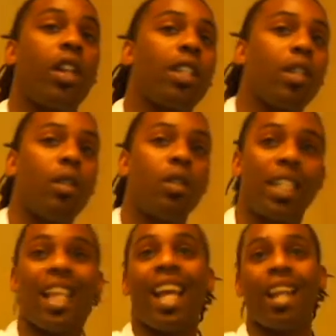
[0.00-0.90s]
it to
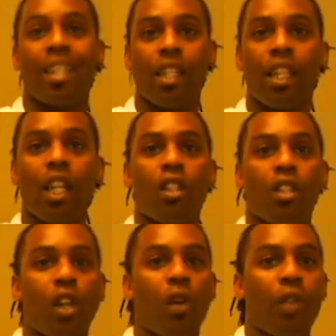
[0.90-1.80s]
set
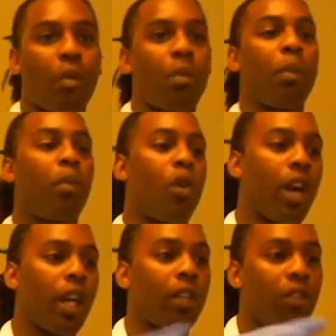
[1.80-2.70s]
so that when we pour
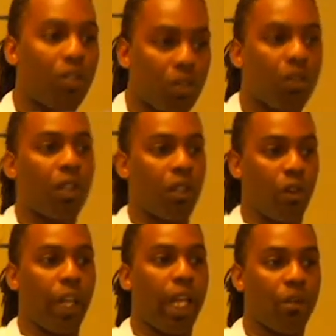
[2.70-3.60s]
our
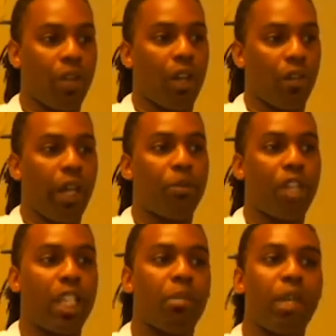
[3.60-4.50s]
cream, our cream
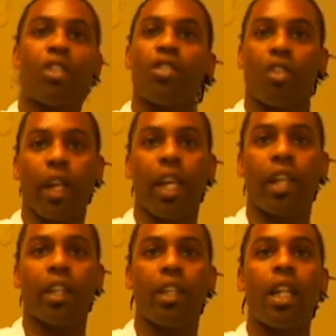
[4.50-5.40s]
cheese mixture
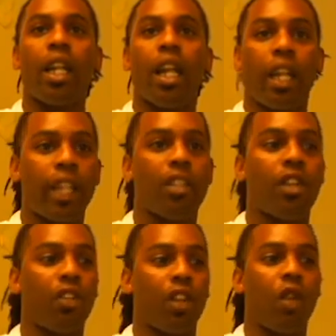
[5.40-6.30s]
in, it's
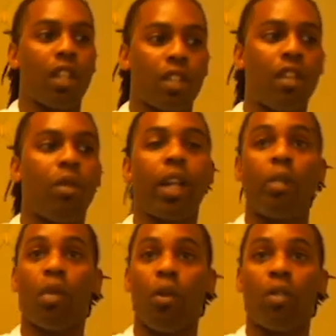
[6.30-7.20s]
all, the crust is already
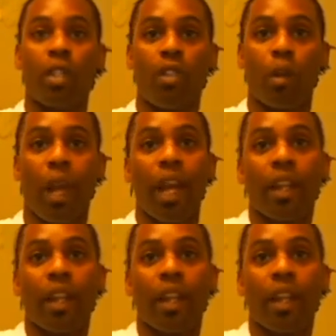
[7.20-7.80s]
molded to the pan.